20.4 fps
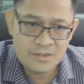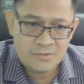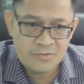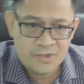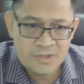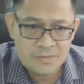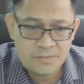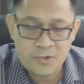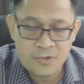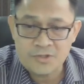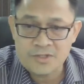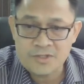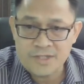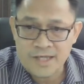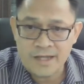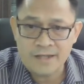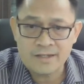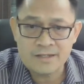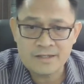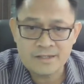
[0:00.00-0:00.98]
we
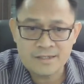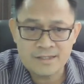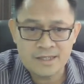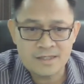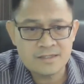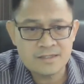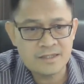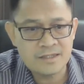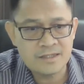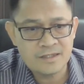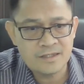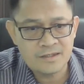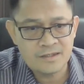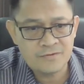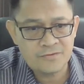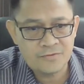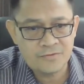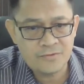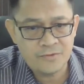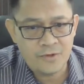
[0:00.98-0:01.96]
protect the
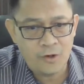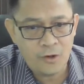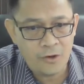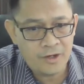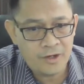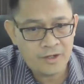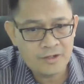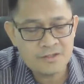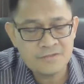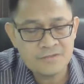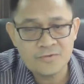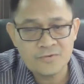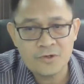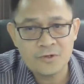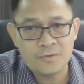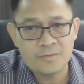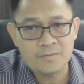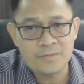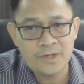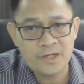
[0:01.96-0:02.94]
sensitive oils
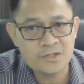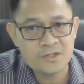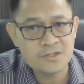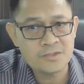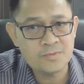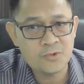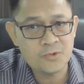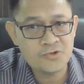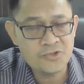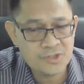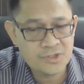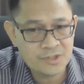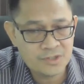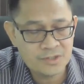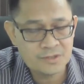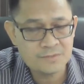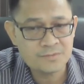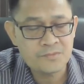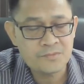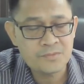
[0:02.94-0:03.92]
from
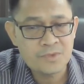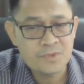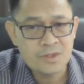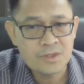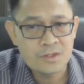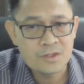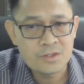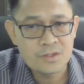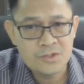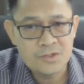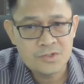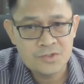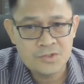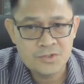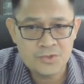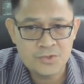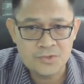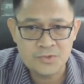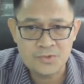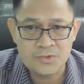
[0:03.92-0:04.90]
exposure
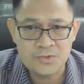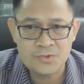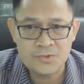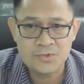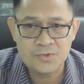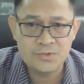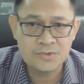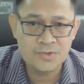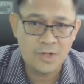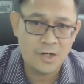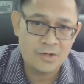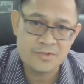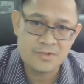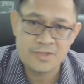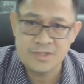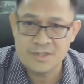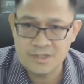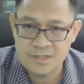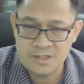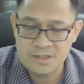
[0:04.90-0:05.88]
to
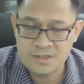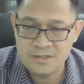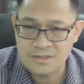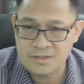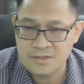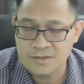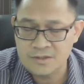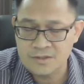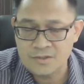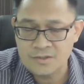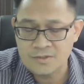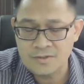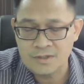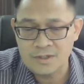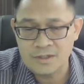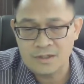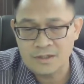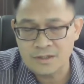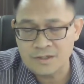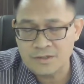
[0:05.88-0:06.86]
oxygen,
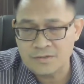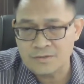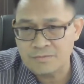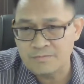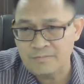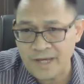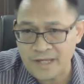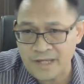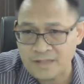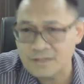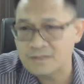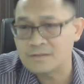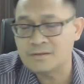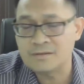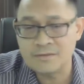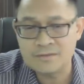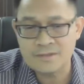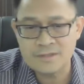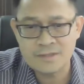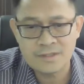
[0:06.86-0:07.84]

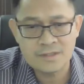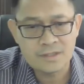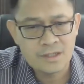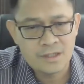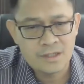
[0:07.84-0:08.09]
metals,